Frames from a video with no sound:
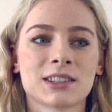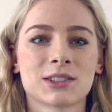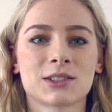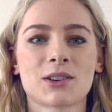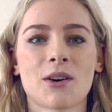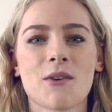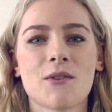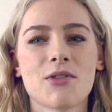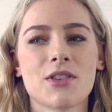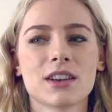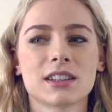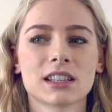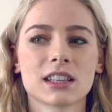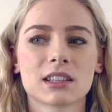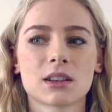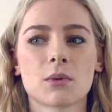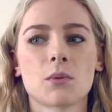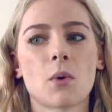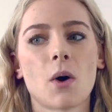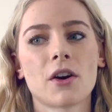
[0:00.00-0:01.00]
So this
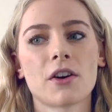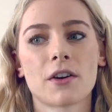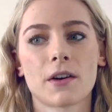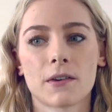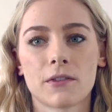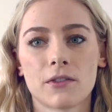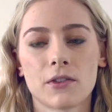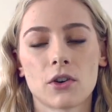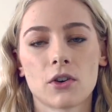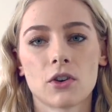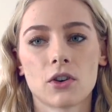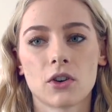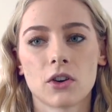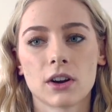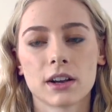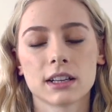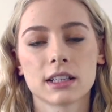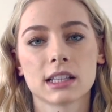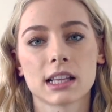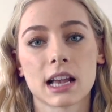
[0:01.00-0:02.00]
is a wonderful
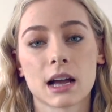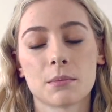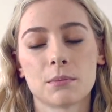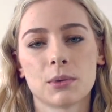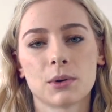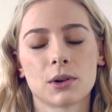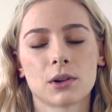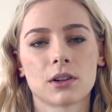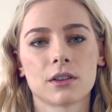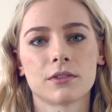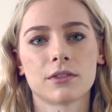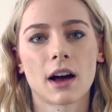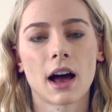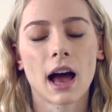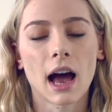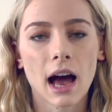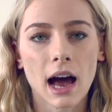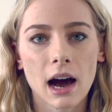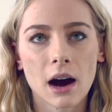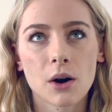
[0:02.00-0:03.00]
example of
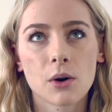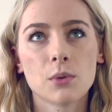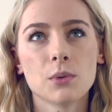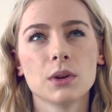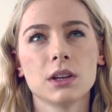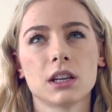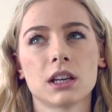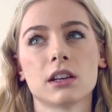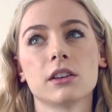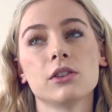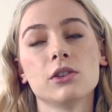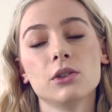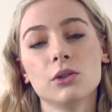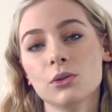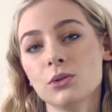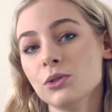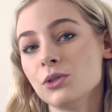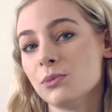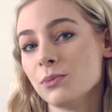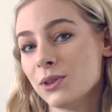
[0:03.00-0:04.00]
how we can
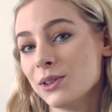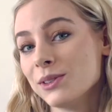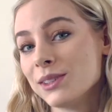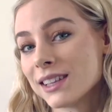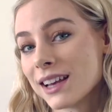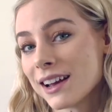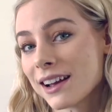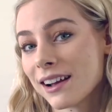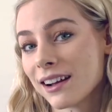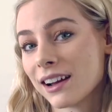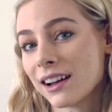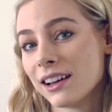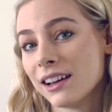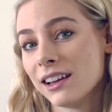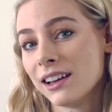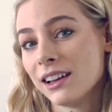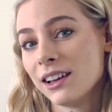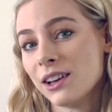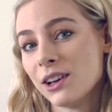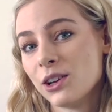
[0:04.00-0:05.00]
use music
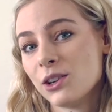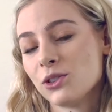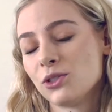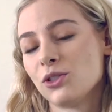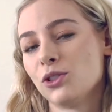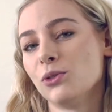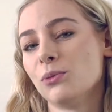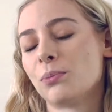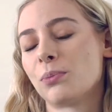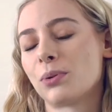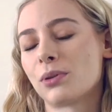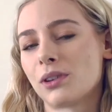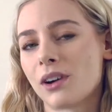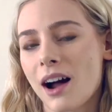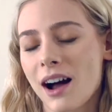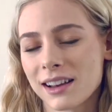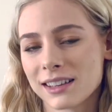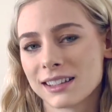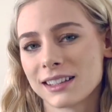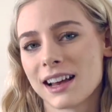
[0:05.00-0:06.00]
to
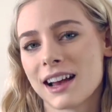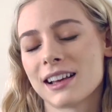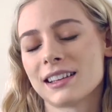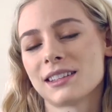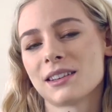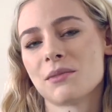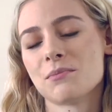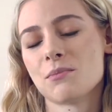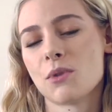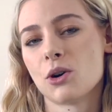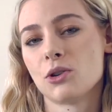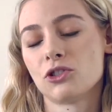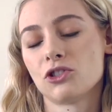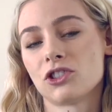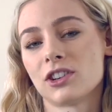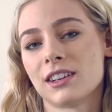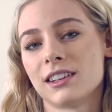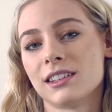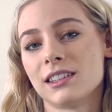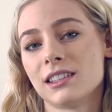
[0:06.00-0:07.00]
process
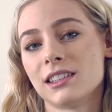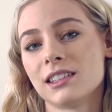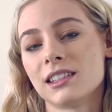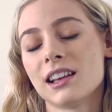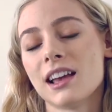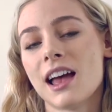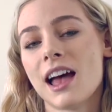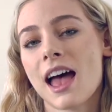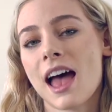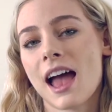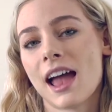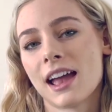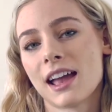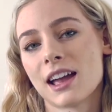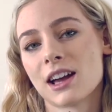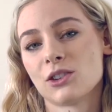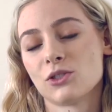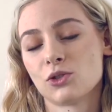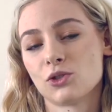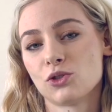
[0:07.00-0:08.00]
emotions
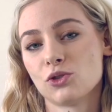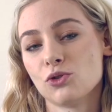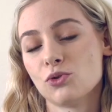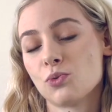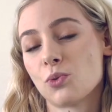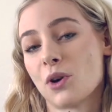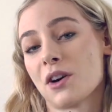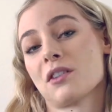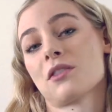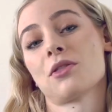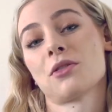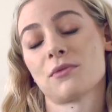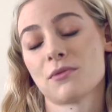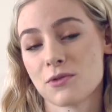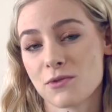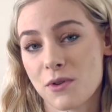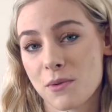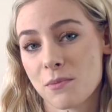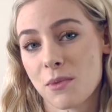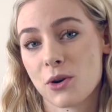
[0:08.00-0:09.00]
and to work
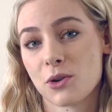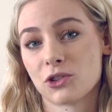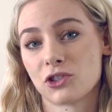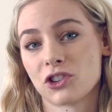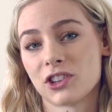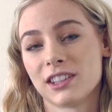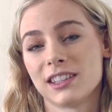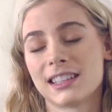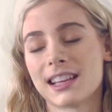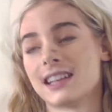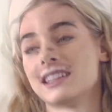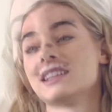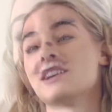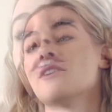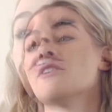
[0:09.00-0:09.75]
through emotions and